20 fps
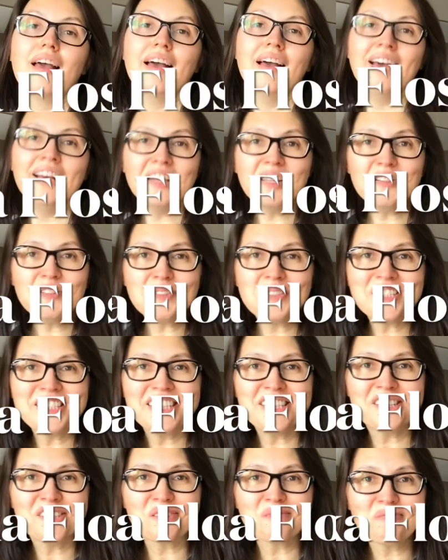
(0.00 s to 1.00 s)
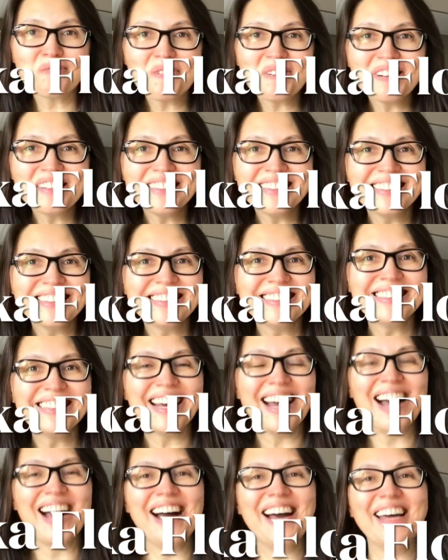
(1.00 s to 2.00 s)
Hello Stitch World,
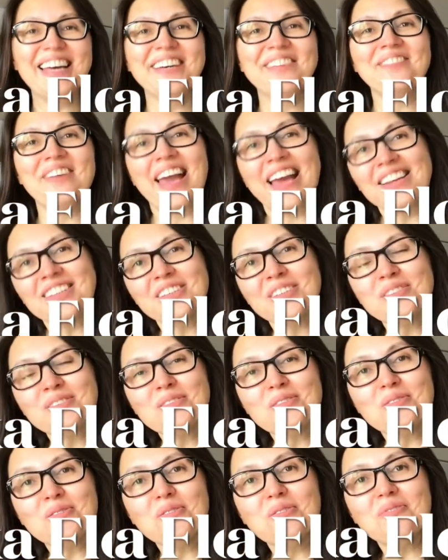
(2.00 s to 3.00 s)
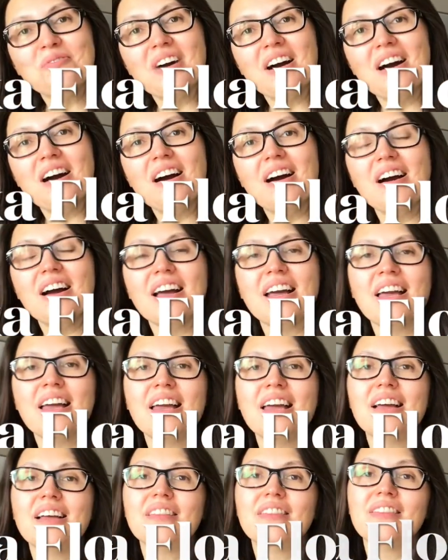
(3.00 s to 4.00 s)
I am Anna Gutova
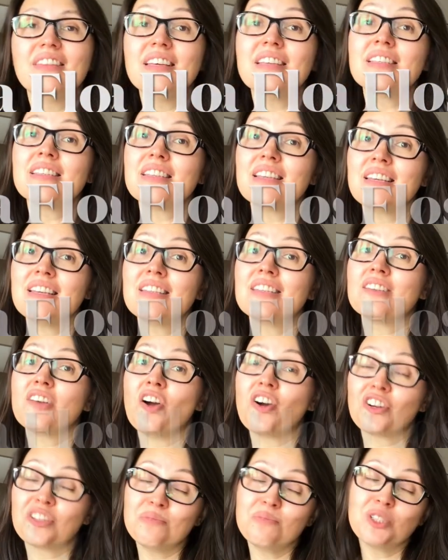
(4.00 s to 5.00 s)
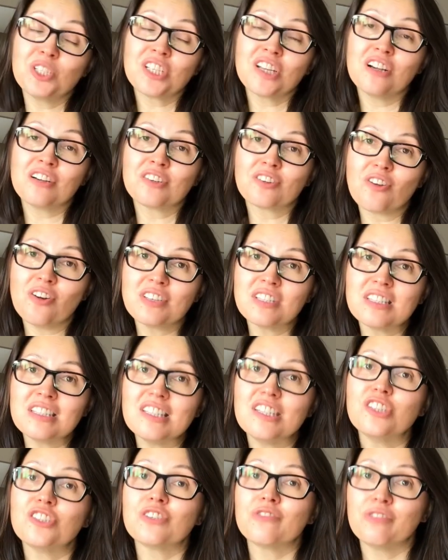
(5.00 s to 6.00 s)
and this is Artmishka Cross
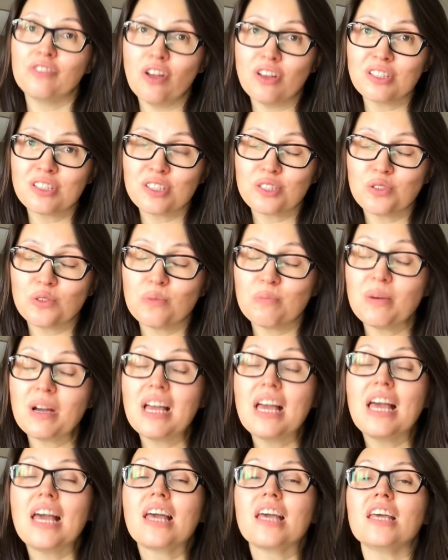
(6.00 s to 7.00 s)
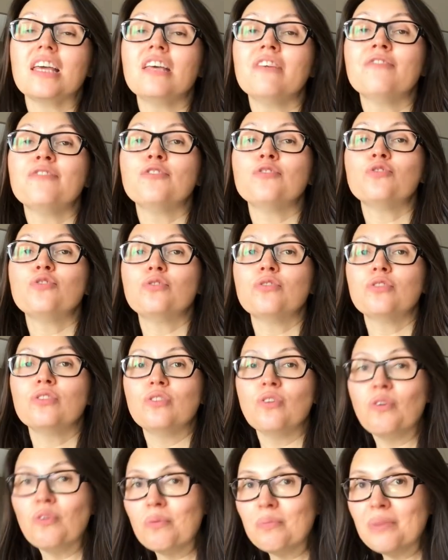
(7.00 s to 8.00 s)
Stitch Floss Tube. If you don't
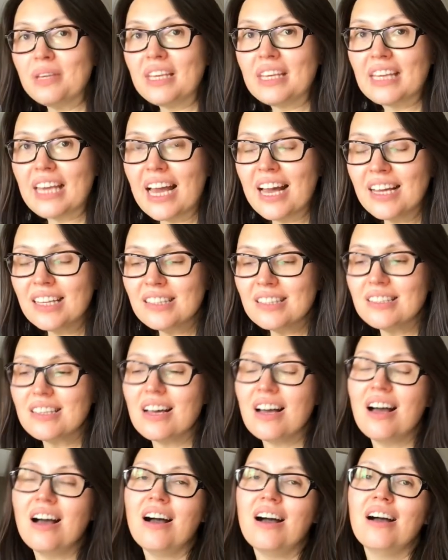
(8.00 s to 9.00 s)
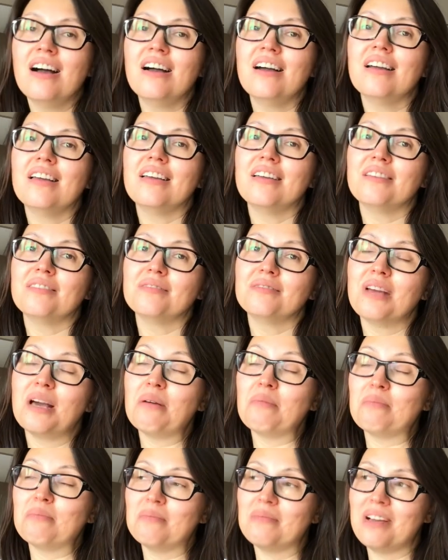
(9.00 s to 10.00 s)
know me yet, I
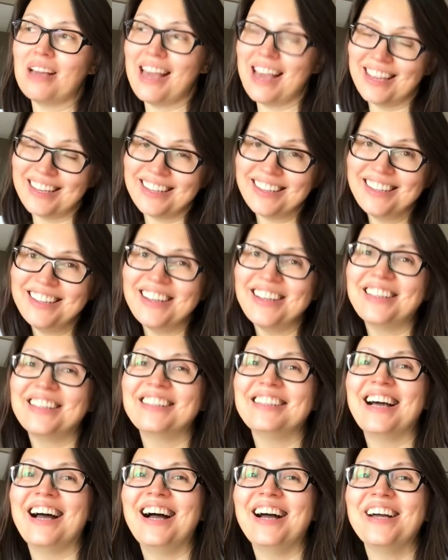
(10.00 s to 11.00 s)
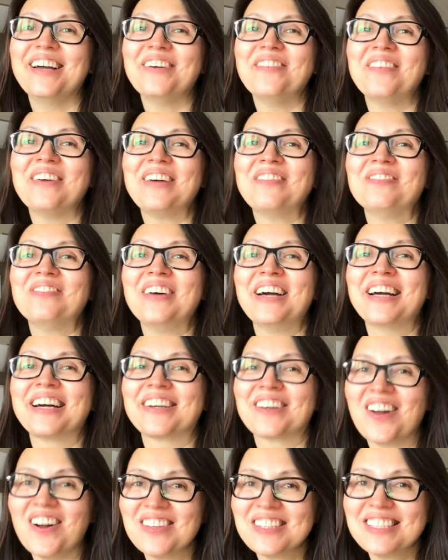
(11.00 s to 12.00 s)
am Anna and I am a
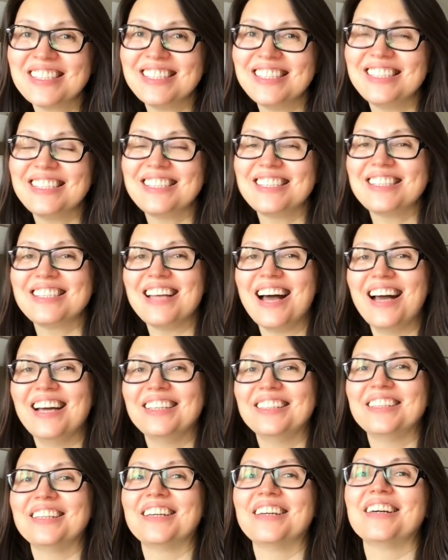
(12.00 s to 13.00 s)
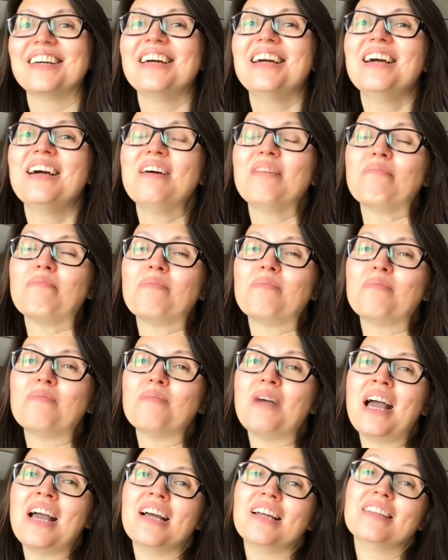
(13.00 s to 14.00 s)
cross stitch designer
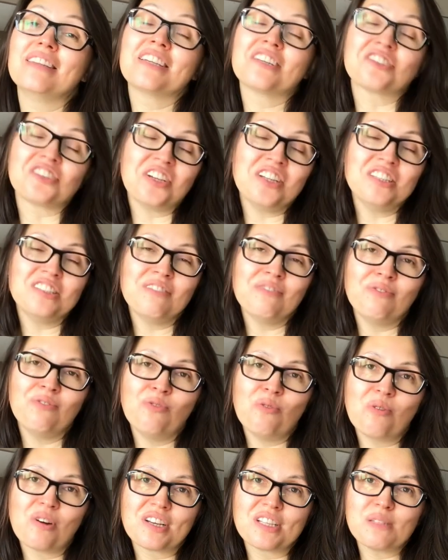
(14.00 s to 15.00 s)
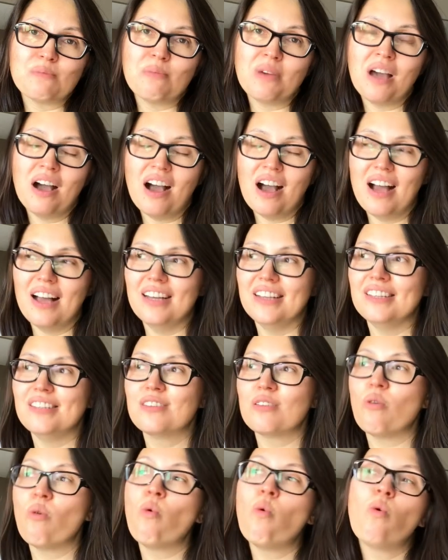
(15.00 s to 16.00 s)
mm, and the creative force behind
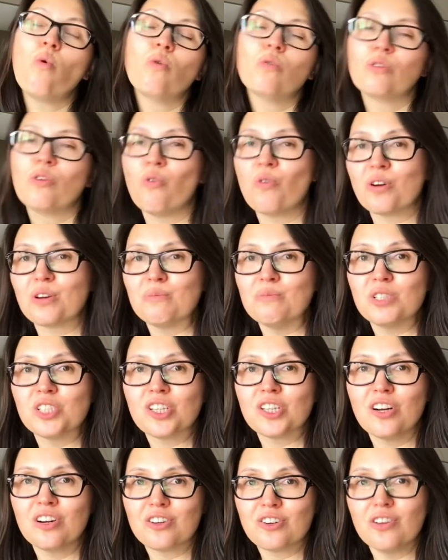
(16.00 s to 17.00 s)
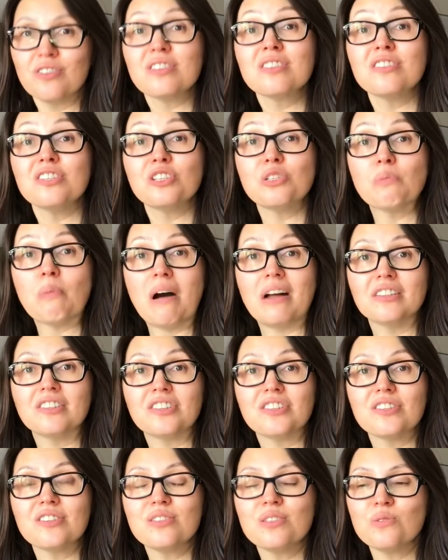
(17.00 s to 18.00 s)
all Artmishka cross stitch
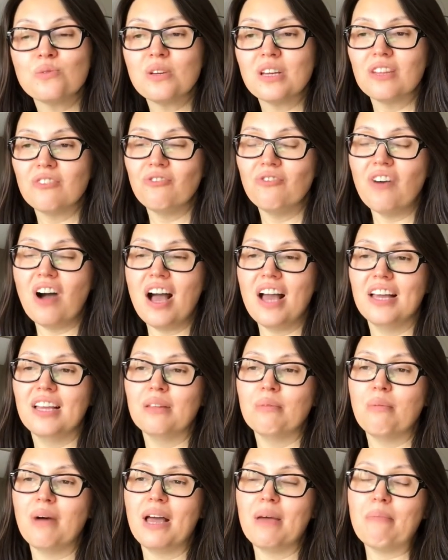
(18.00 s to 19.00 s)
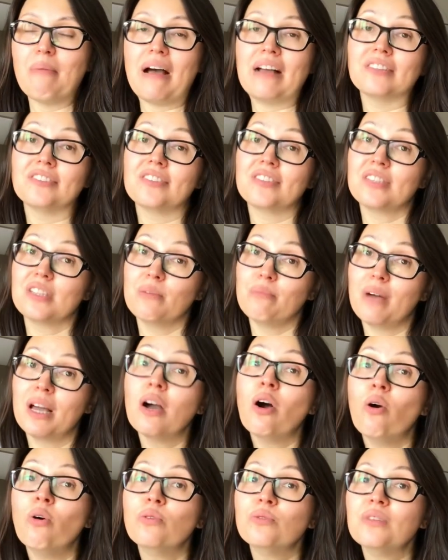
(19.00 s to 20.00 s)
patterns. You can find my patterns in my
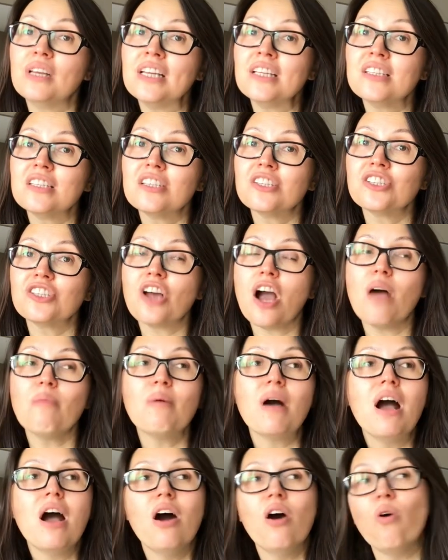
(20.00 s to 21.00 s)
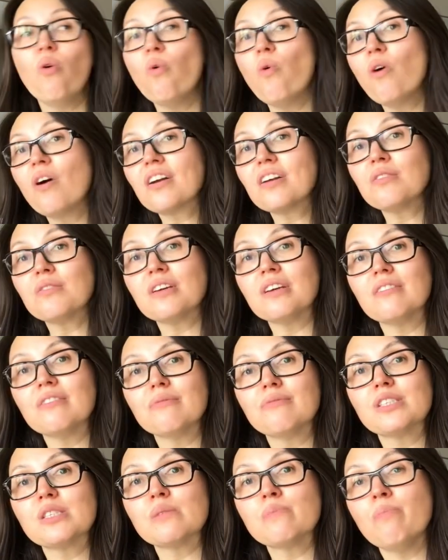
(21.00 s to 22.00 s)
own Etsy shop or you
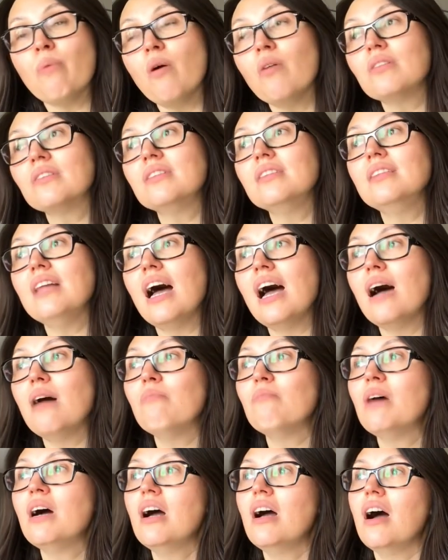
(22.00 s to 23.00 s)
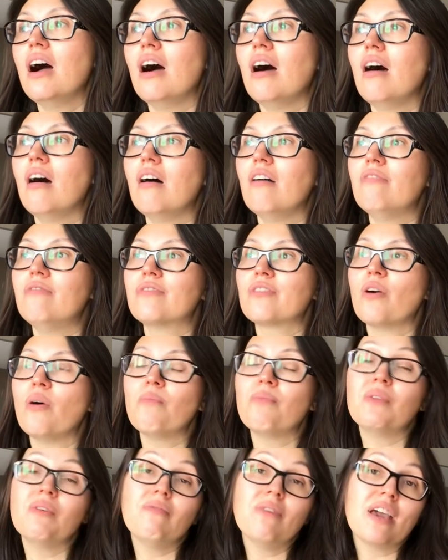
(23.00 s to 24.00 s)
can spot them uh,
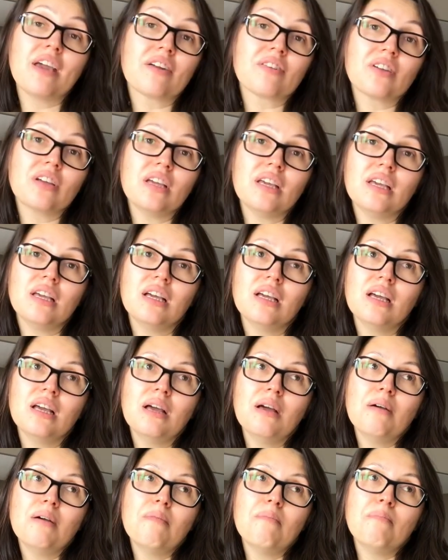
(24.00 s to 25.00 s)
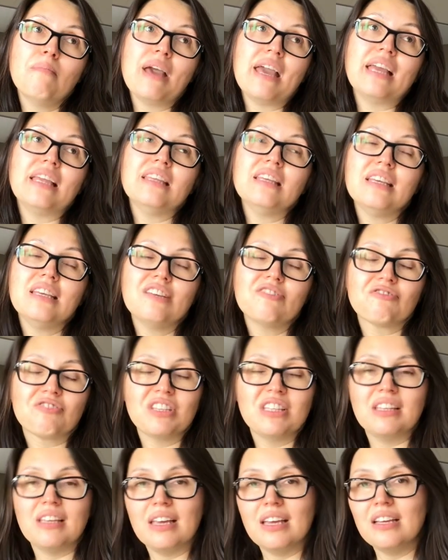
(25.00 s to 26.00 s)
from the very many
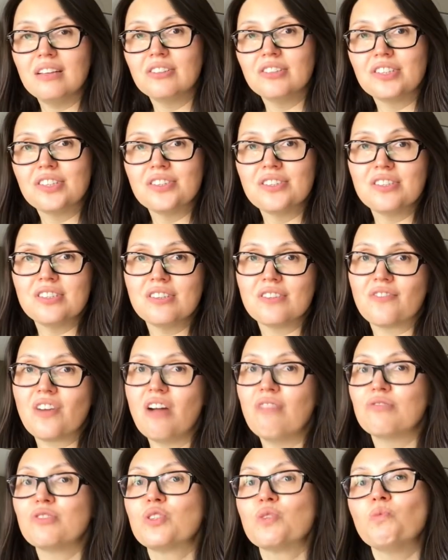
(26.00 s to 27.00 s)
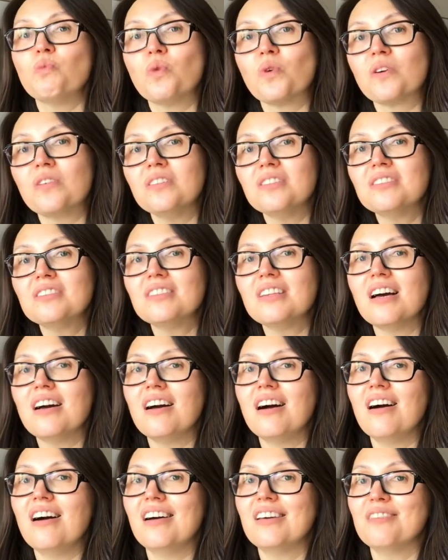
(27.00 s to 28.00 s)
retailers around the world.
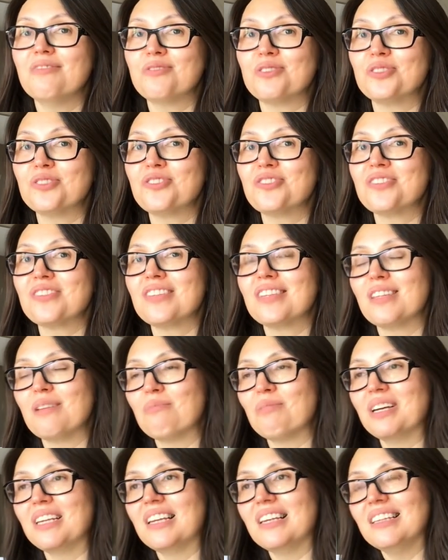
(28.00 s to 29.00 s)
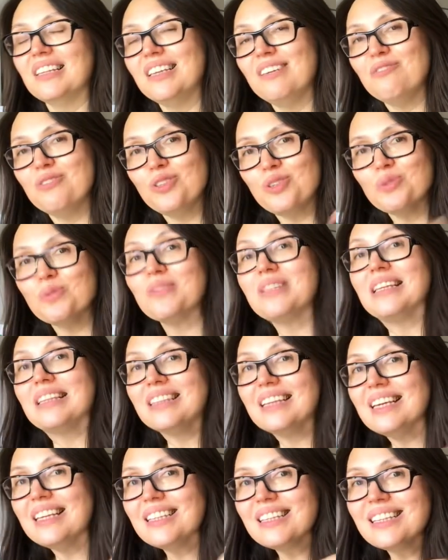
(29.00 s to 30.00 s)
Uh, if you're interested, I'm gonna leave you the
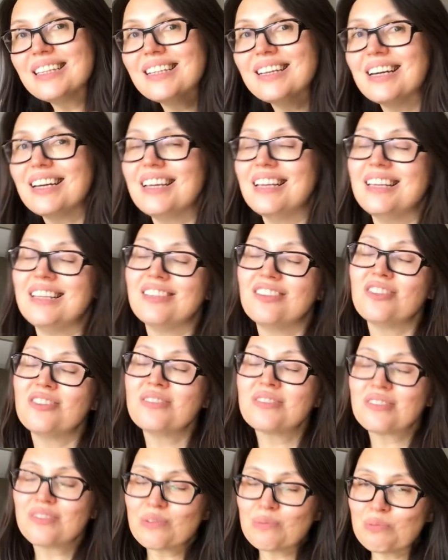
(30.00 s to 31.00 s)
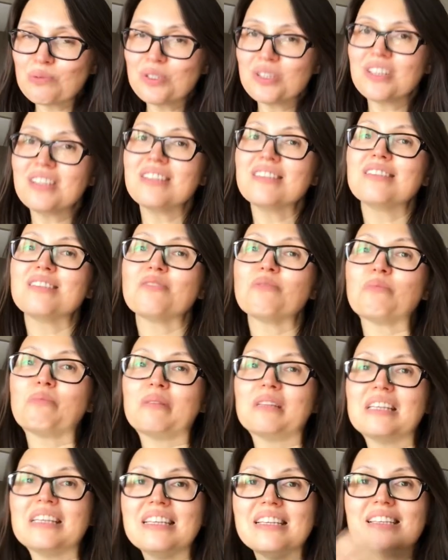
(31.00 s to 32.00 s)
link in the description. So
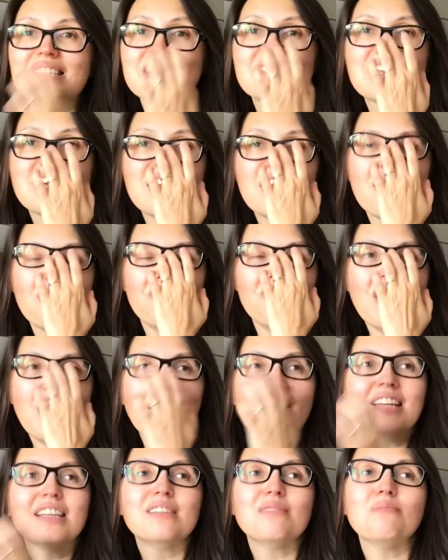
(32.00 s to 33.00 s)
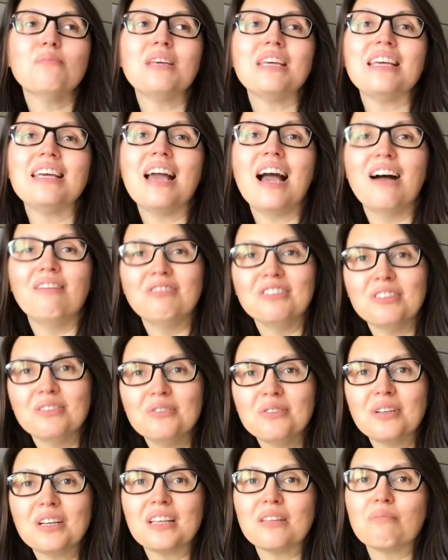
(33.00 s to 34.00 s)
please find me, have a
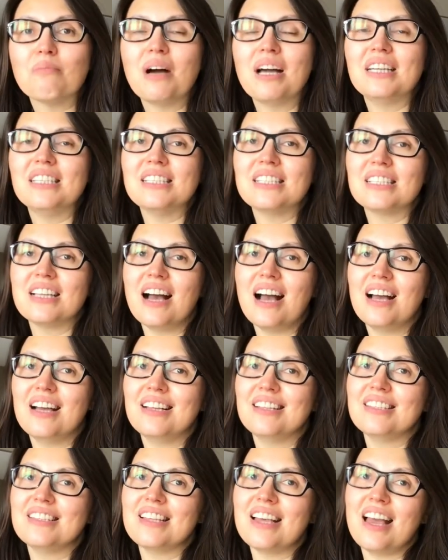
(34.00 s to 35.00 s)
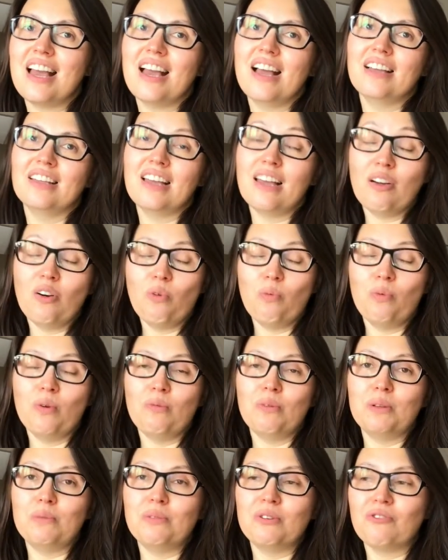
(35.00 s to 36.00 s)
look at my designs, and I hope we
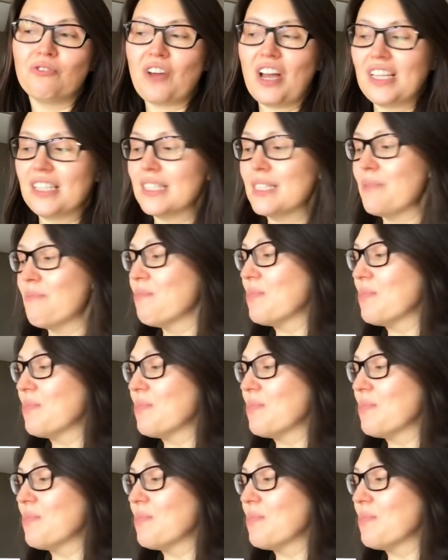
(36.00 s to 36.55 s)
will be friends.